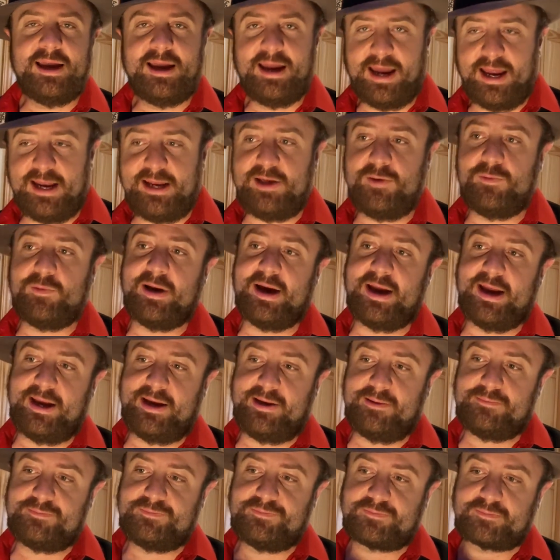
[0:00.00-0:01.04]

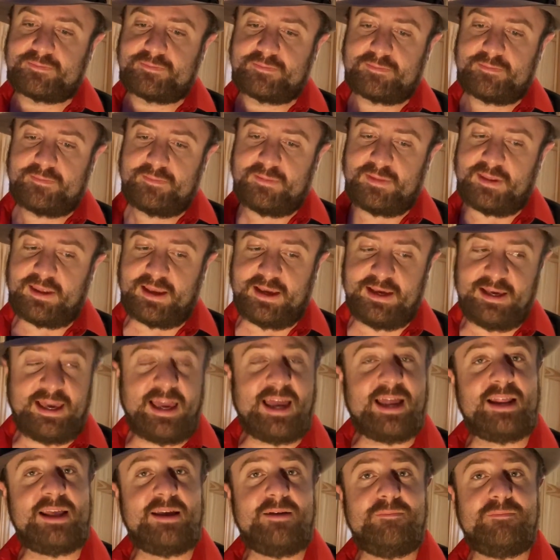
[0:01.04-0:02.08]
Anyway,
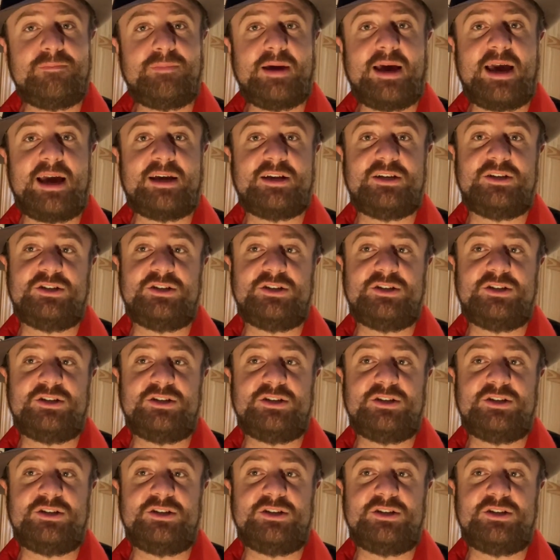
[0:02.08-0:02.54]
getting back